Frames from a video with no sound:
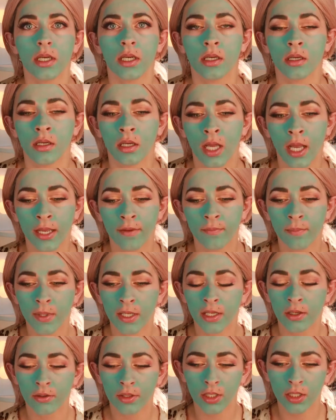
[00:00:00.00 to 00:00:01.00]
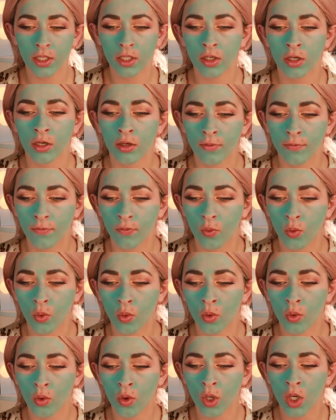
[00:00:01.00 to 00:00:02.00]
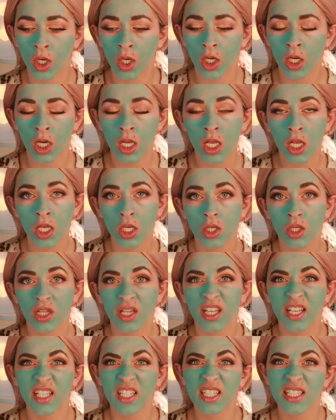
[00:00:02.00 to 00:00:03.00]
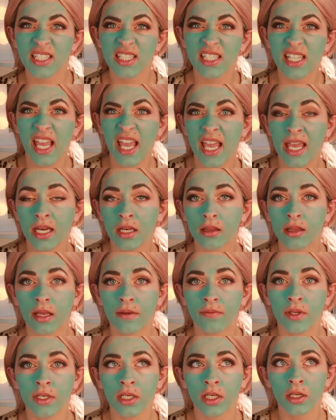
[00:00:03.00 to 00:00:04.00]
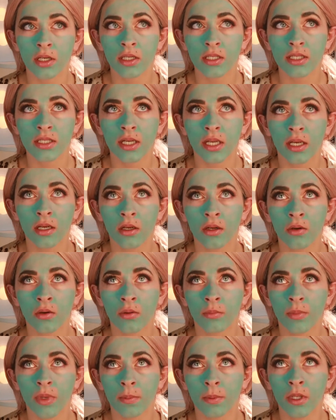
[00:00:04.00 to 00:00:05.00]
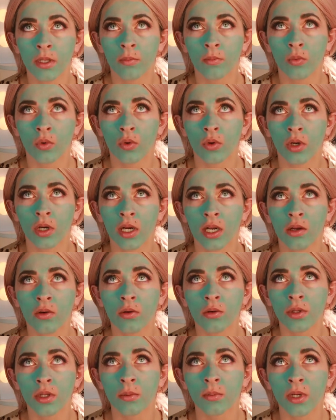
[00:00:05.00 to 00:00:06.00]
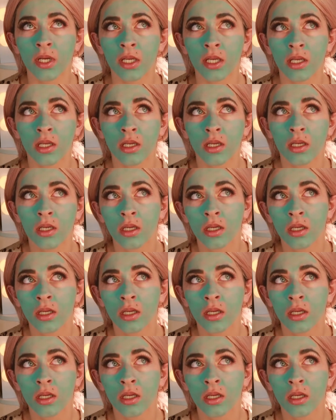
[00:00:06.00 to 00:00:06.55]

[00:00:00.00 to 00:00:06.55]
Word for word: Uh, I've been out here for like 10, 11 years now, maybe more. How old am I?